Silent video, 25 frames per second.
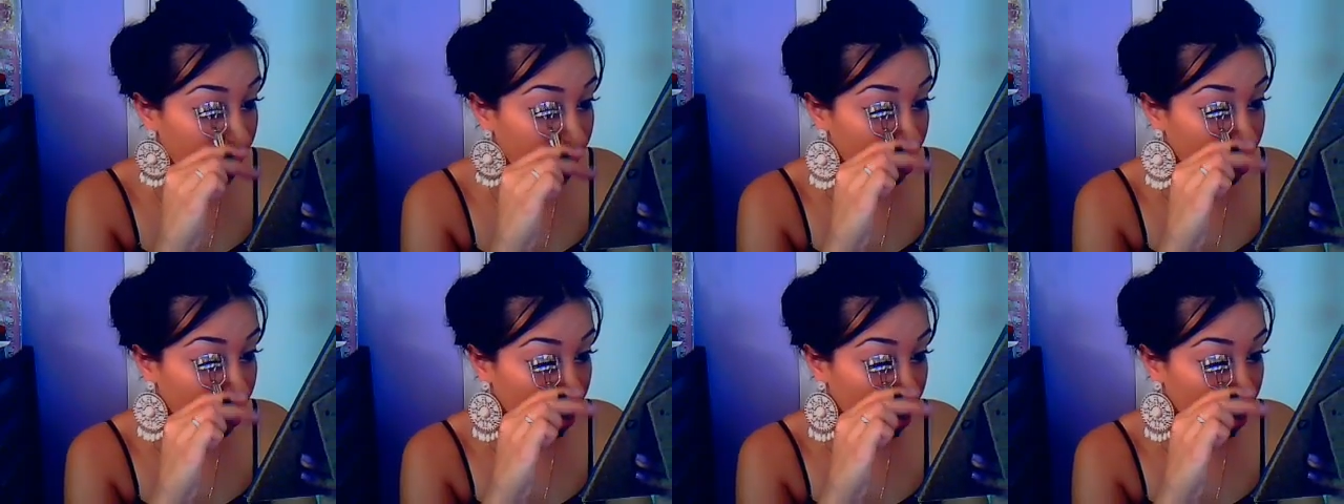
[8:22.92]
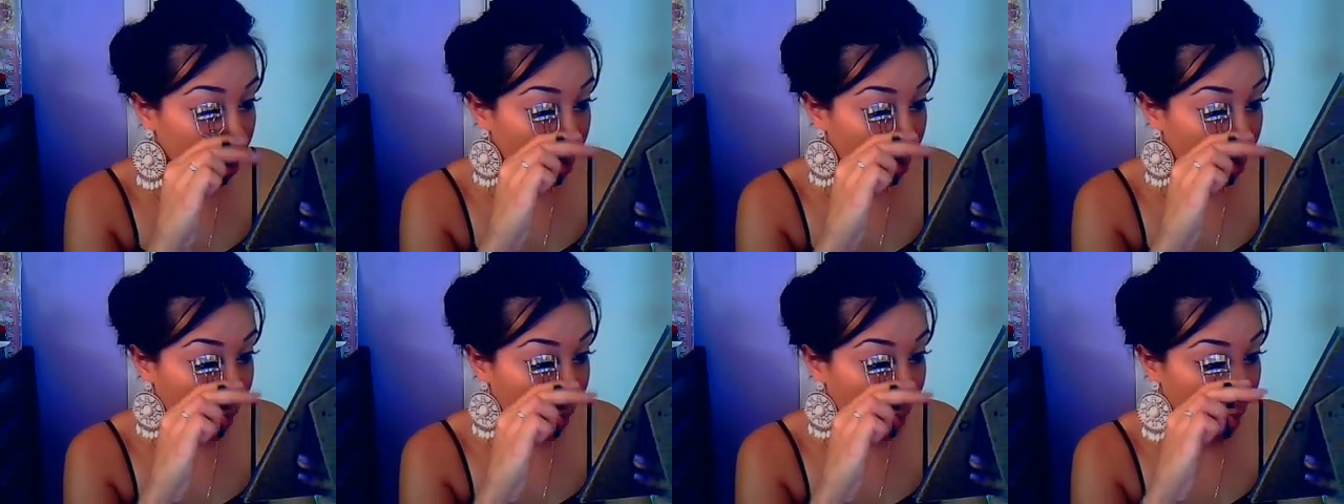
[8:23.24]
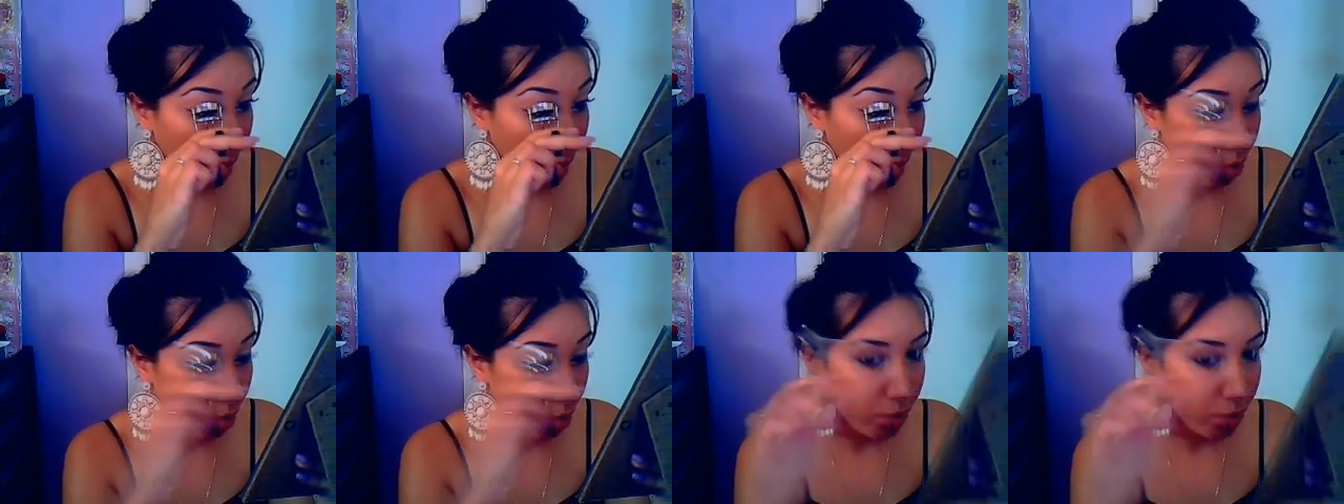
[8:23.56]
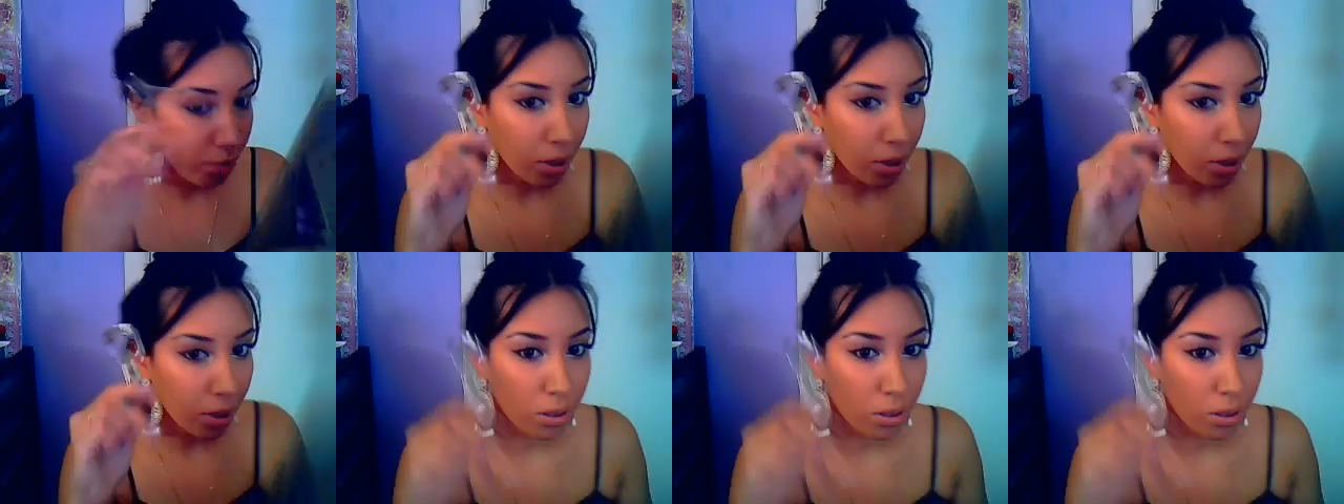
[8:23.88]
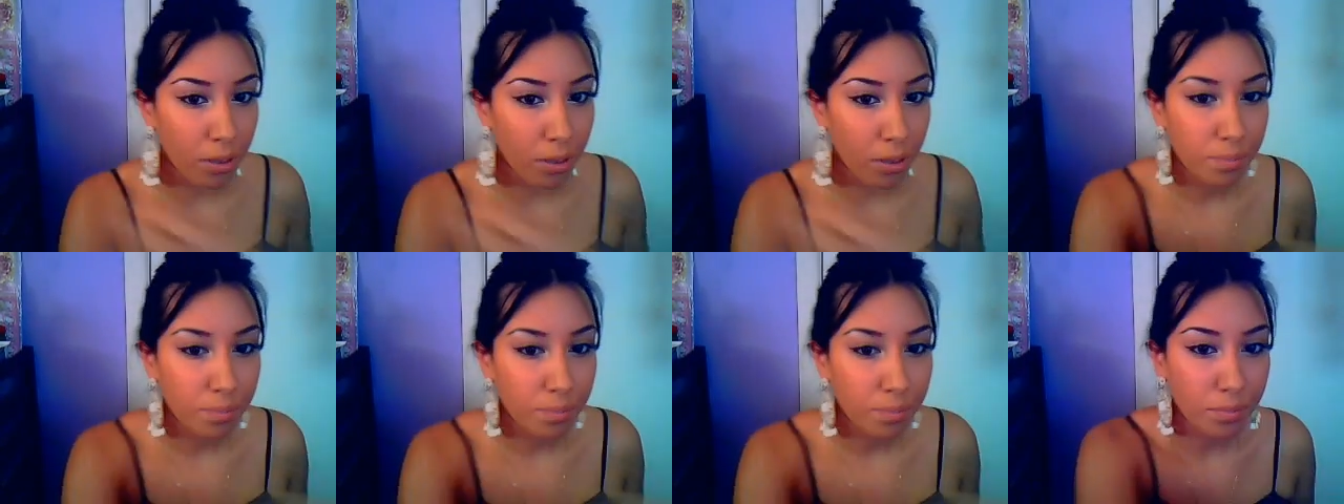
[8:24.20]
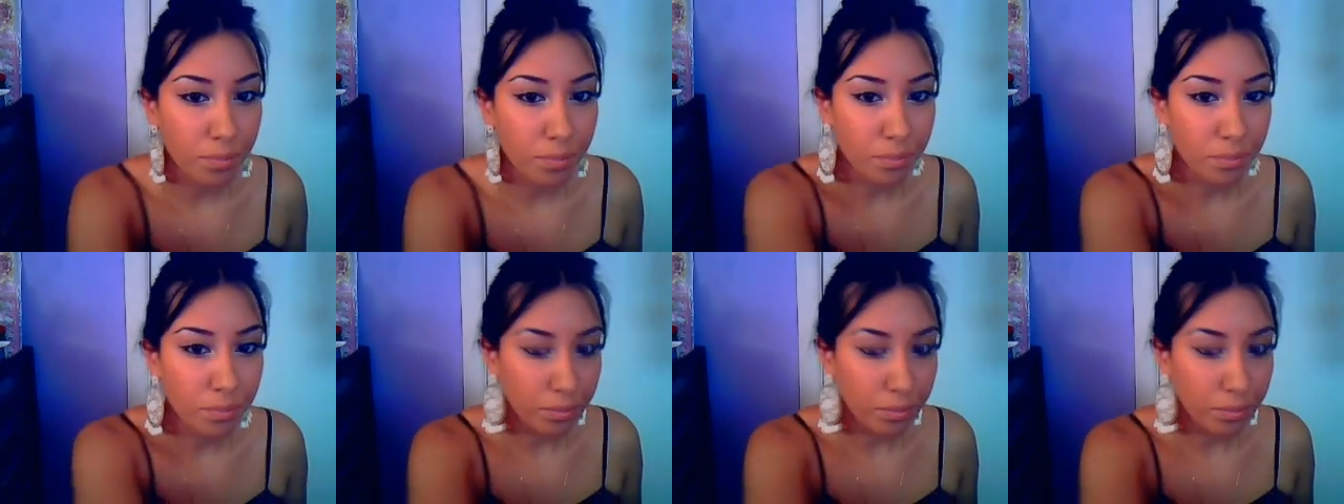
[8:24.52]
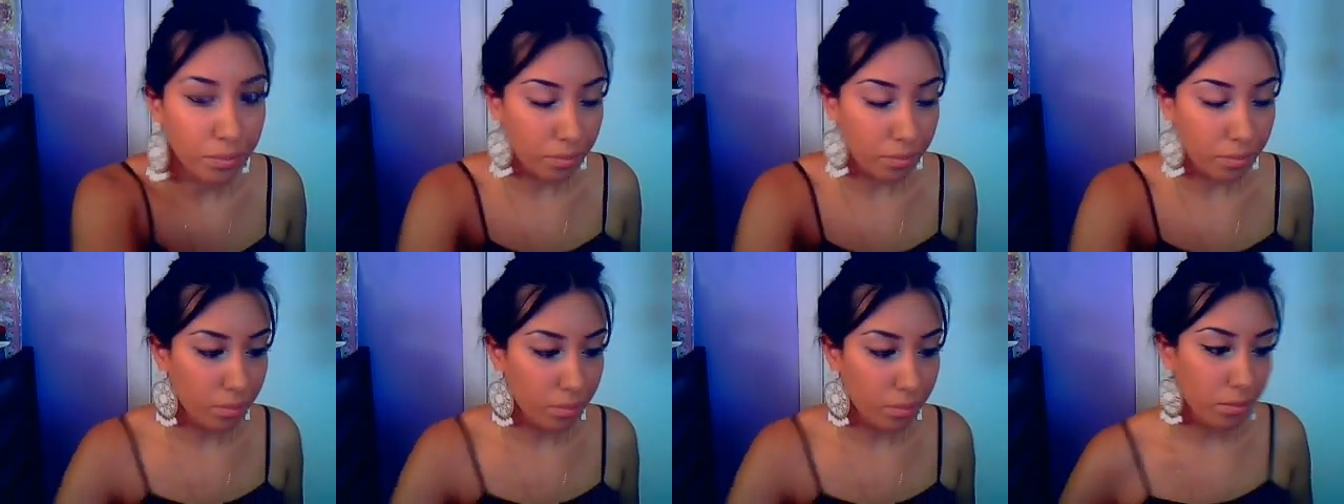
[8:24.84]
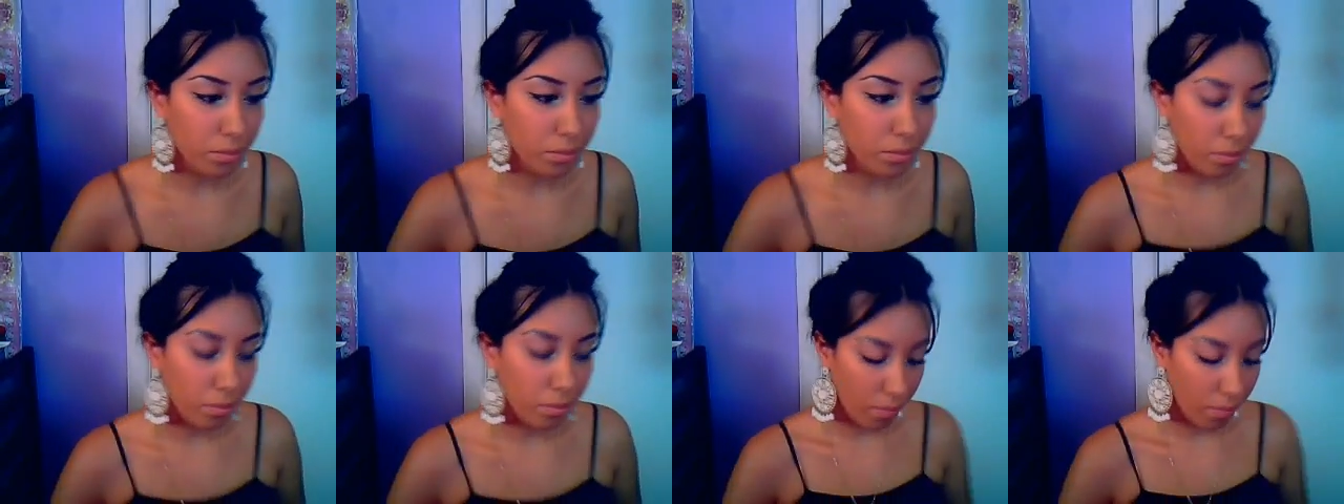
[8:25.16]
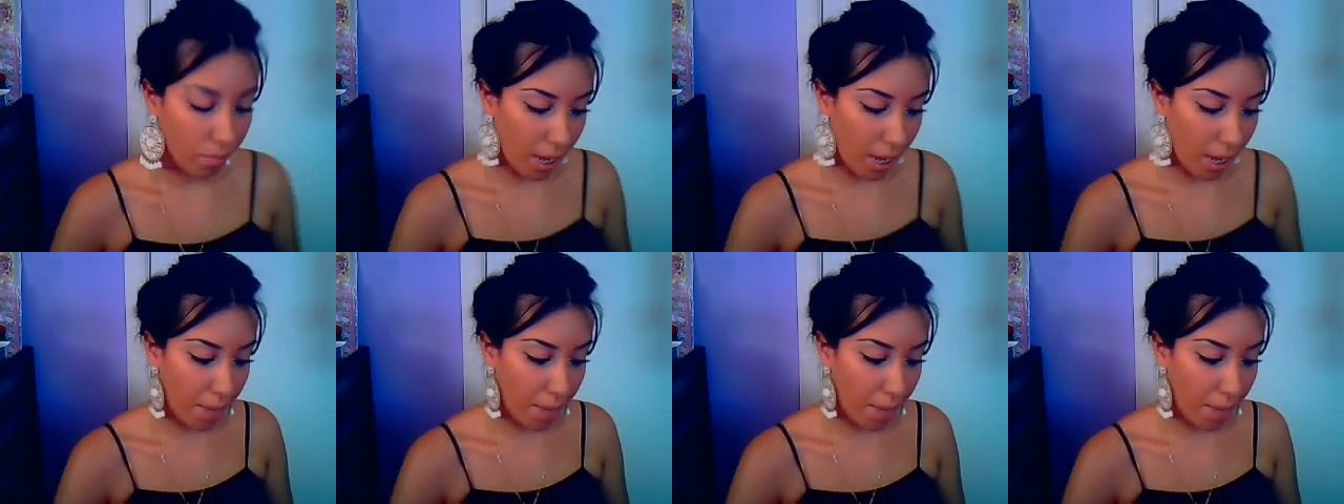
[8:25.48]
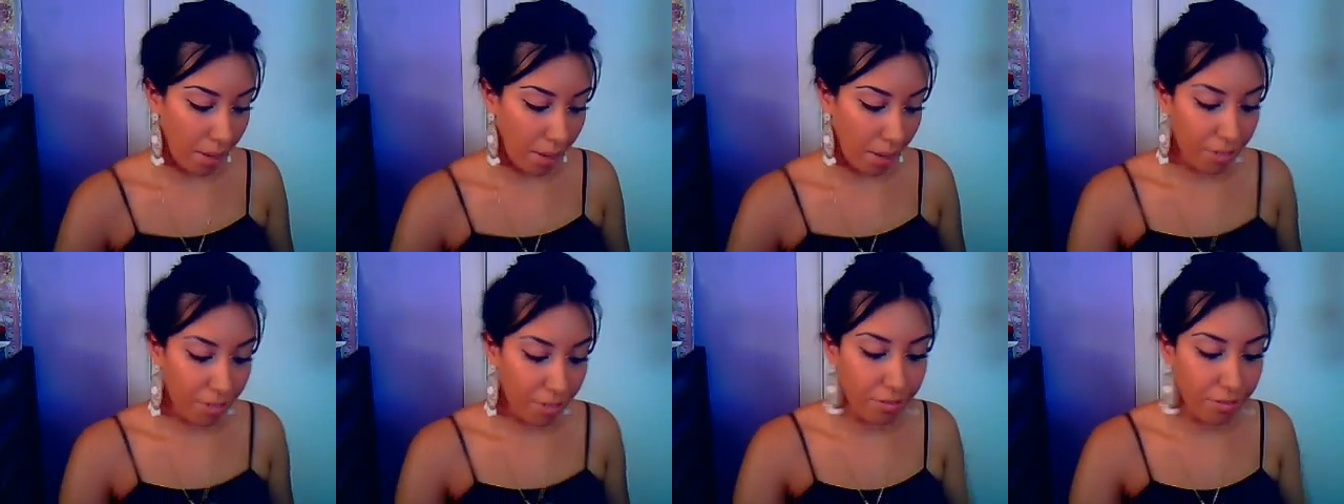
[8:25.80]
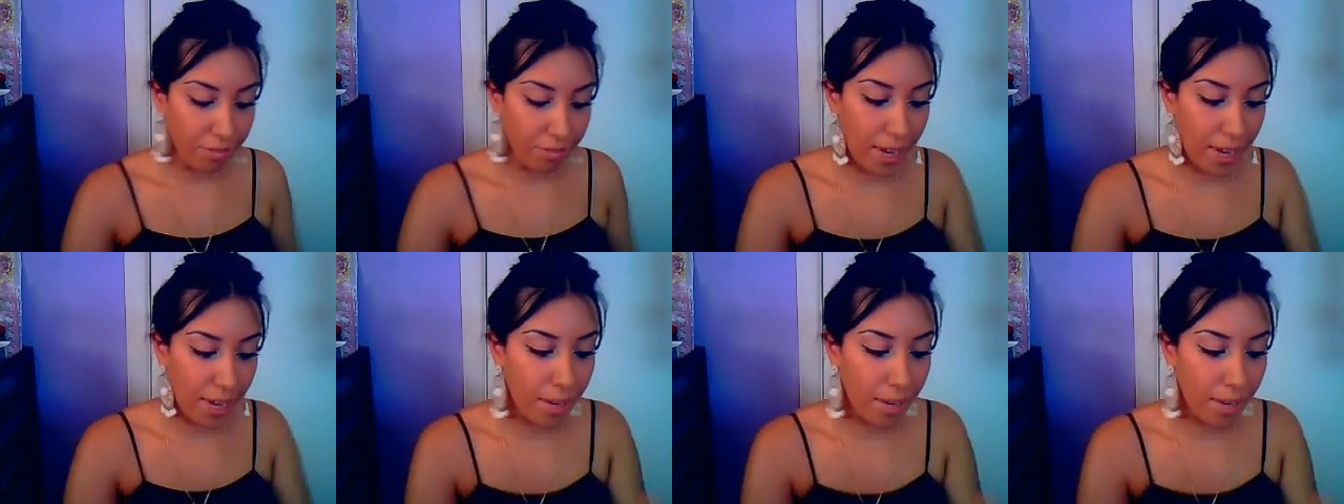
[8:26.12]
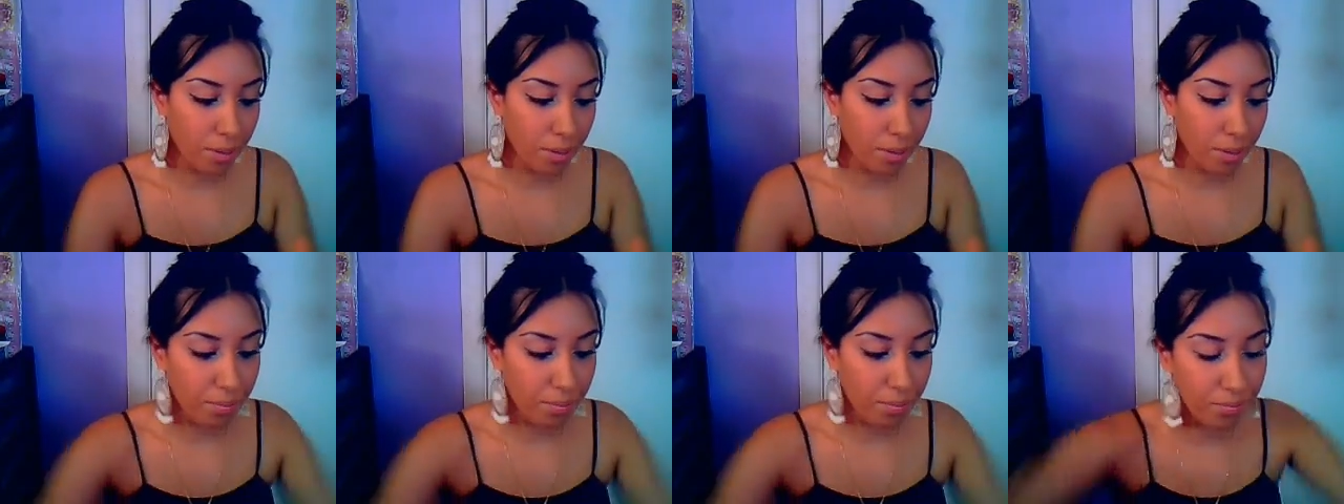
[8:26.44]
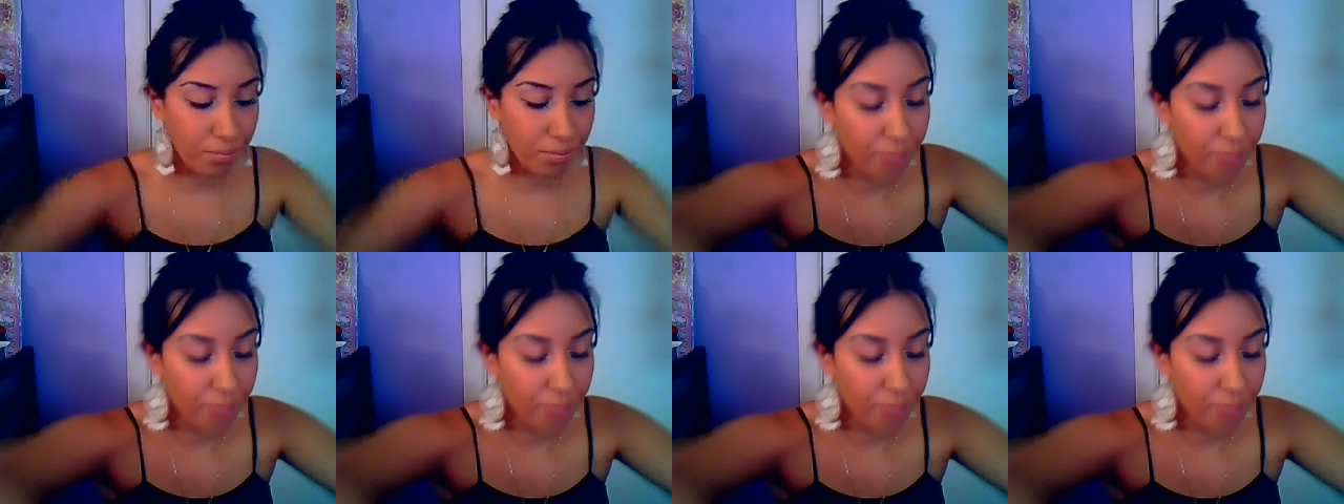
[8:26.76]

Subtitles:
using my e.l.f. curler. And my favorite